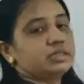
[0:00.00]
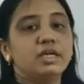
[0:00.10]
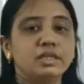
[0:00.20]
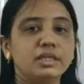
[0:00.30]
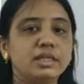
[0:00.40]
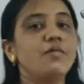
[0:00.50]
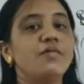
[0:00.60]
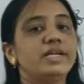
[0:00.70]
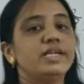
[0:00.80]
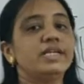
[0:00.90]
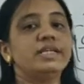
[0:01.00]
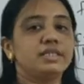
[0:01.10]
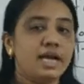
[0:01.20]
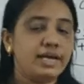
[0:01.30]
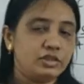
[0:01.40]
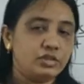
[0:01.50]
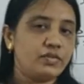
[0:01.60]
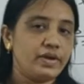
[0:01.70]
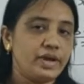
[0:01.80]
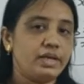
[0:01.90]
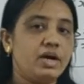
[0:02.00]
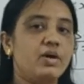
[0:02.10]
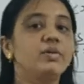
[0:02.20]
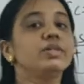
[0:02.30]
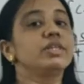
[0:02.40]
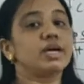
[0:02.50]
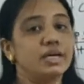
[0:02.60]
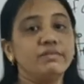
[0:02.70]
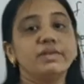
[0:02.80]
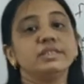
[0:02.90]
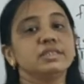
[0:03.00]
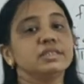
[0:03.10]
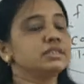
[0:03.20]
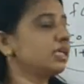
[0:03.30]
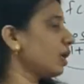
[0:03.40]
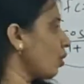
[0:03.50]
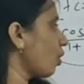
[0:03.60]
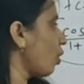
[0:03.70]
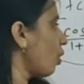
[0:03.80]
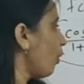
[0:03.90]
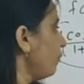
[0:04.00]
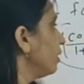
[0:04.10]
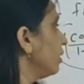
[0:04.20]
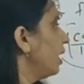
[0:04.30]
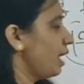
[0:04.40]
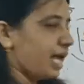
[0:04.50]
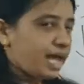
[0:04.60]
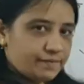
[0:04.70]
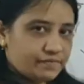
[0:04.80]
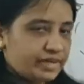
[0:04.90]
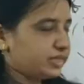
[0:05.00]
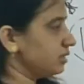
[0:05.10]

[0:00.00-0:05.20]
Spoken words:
Now we'll try to find out the convergency of fx.